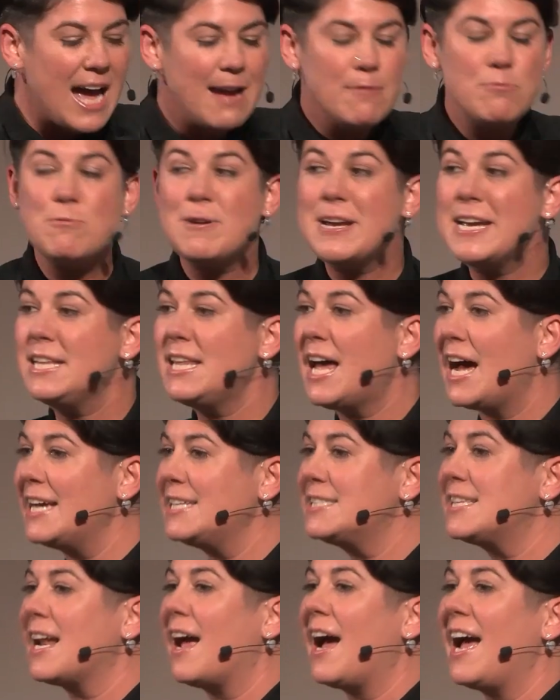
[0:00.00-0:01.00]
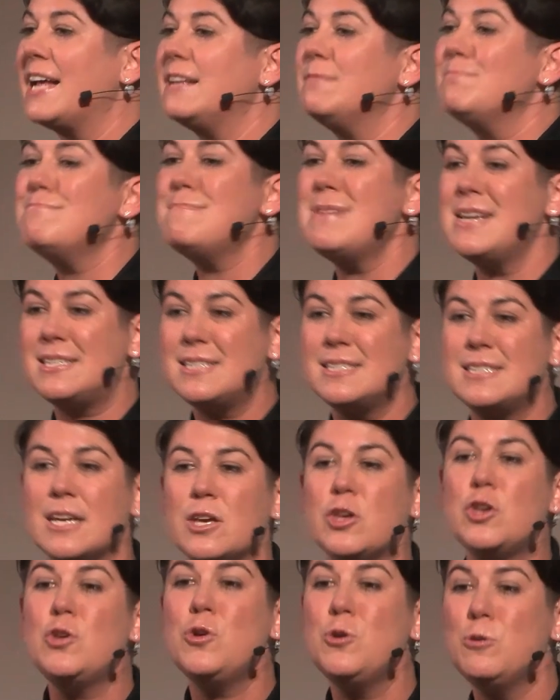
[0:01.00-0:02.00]
I realized that I missed a
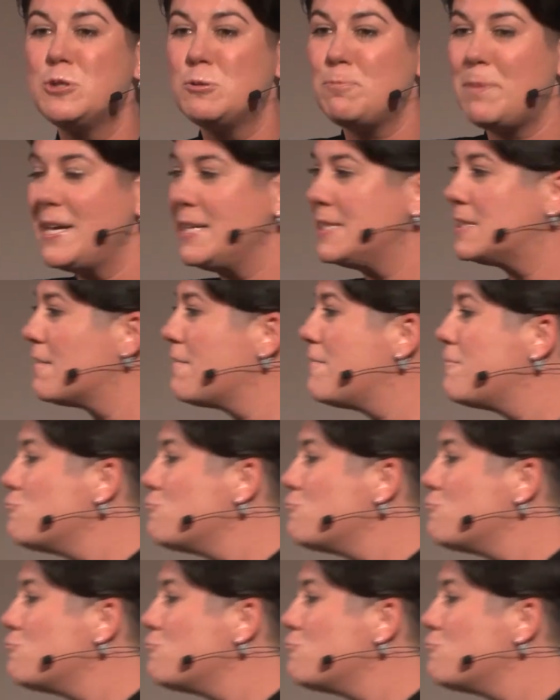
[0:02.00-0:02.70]
huge piece of